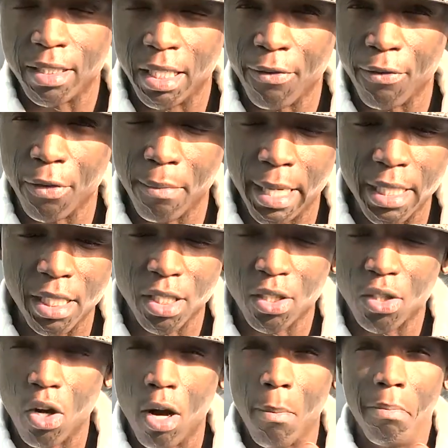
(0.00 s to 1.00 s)
information is
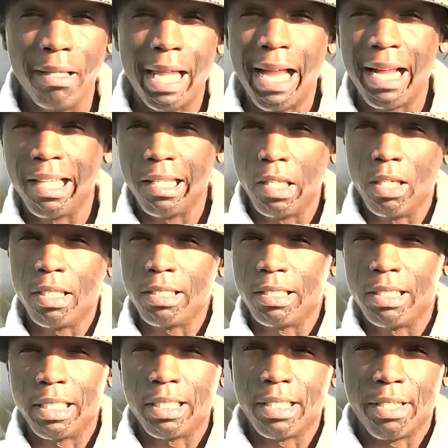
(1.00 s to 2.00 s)
called Black Laws
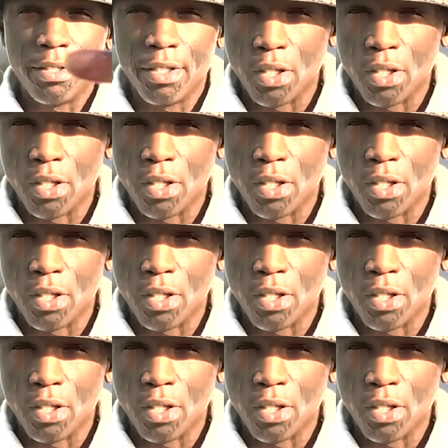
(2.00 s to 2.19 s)
Dictionary.